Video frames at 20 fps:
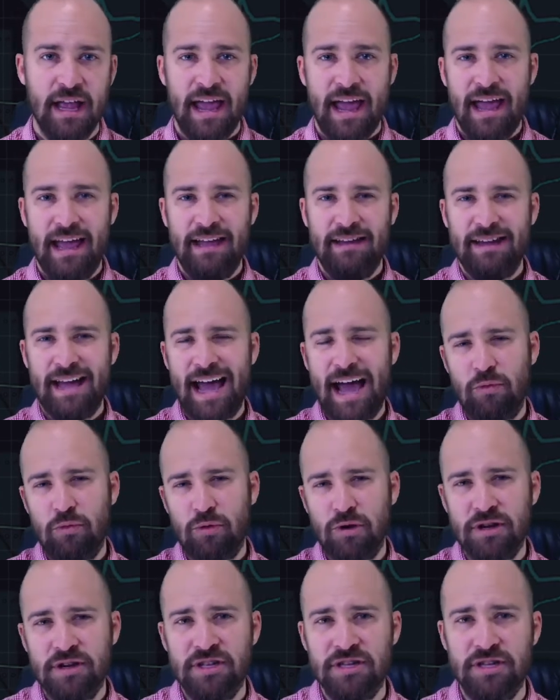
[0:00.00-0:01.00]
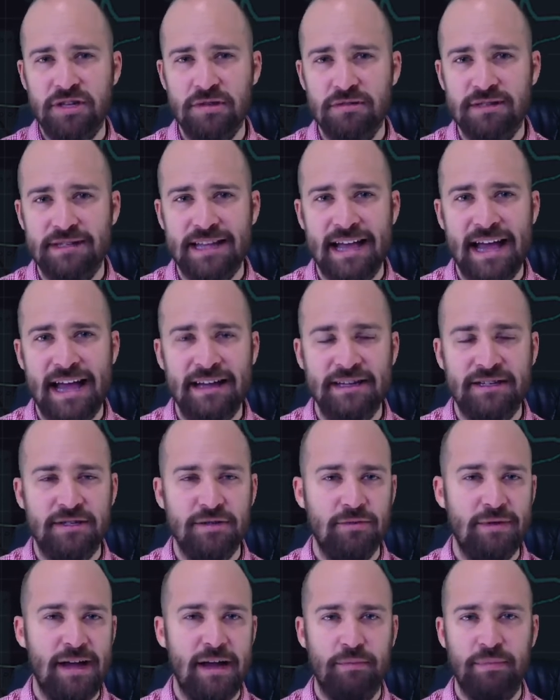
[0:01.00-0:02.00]
and how we're going to use that
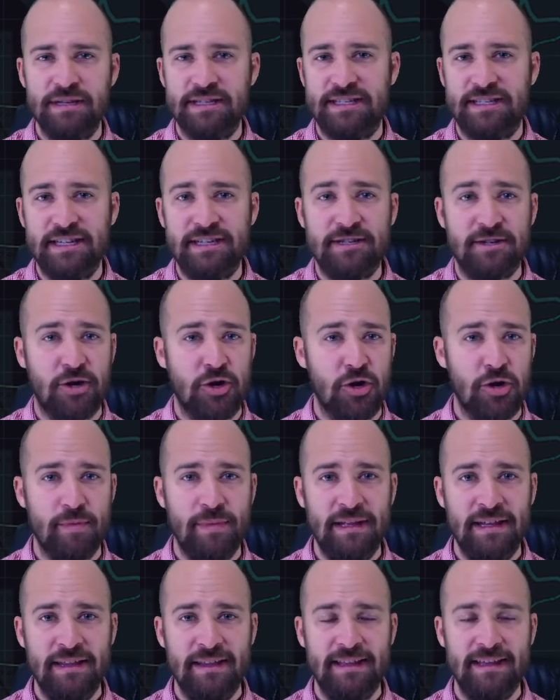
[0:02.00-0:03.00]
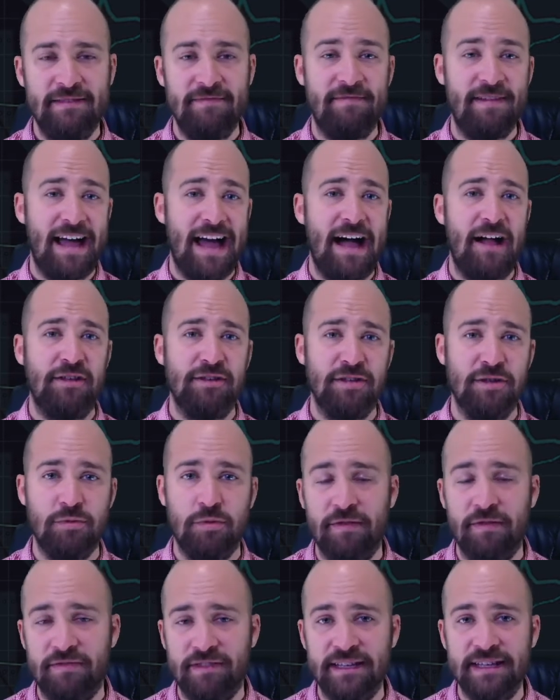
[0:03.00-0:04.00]
to help us determine the
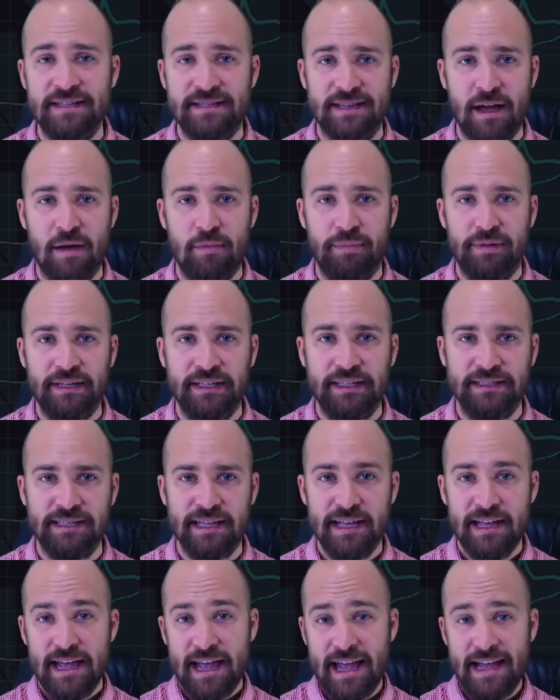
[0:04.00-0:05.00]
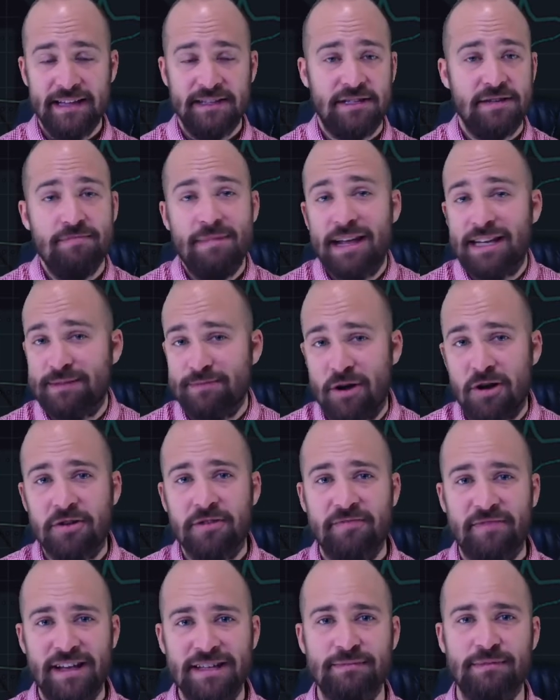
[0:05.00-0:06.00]
value of these companies and to make smarter
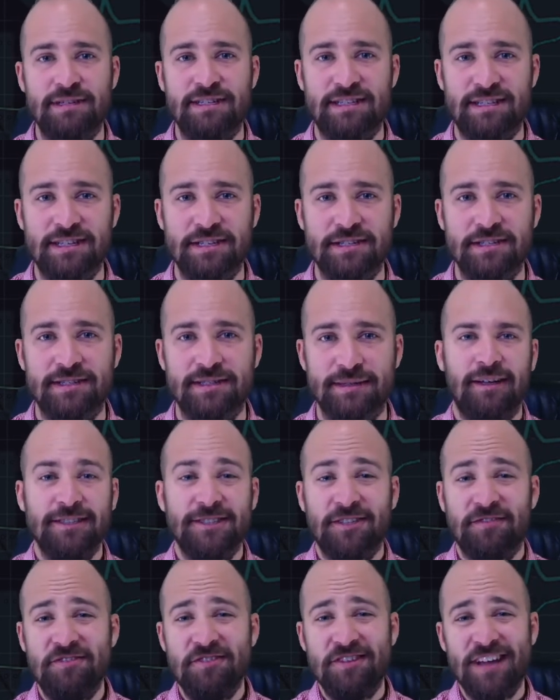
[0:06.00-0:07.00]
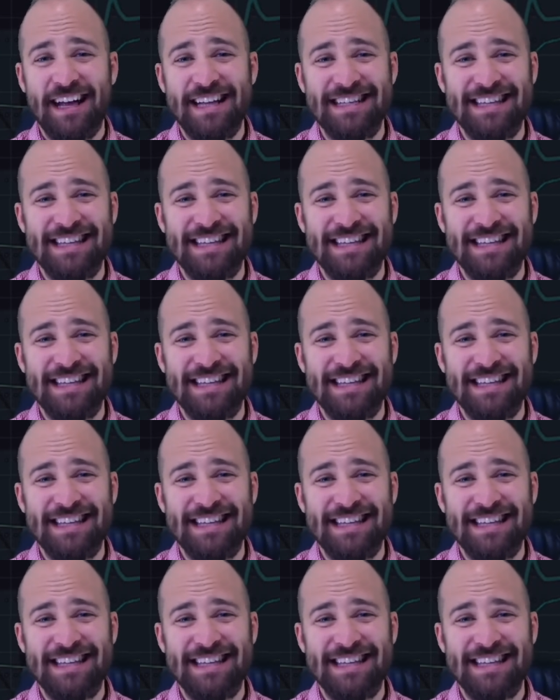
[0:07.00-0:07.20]
investment decisions. So if you guys